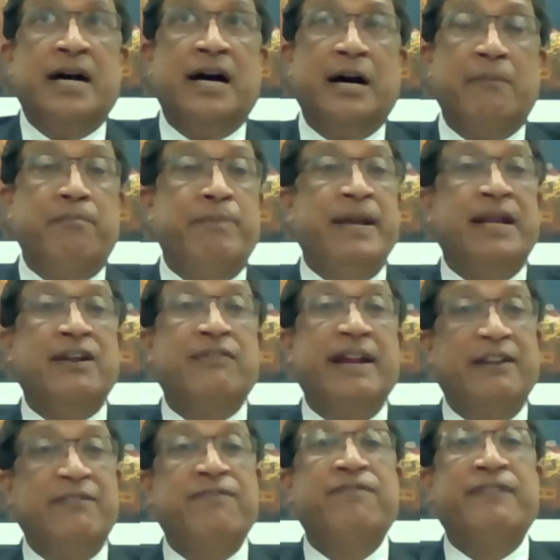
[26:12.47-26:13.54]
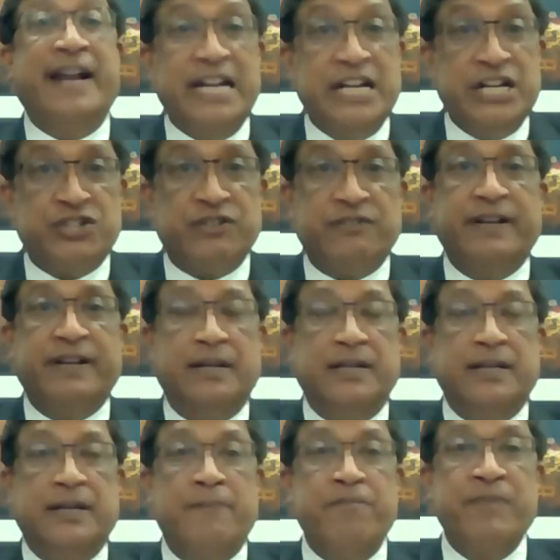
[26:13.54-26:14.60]
uh, been great friends of
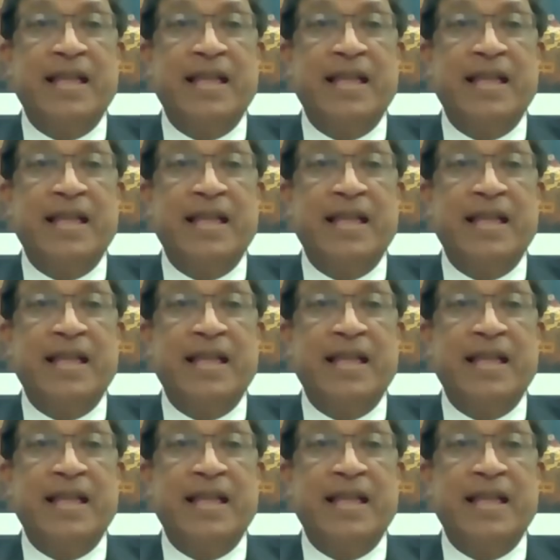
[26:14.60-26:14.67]
India